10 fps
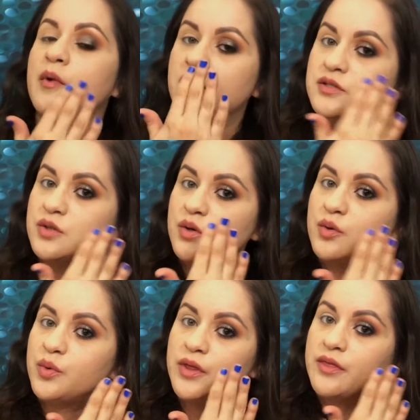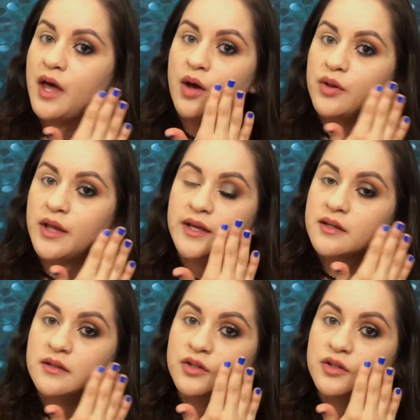also without like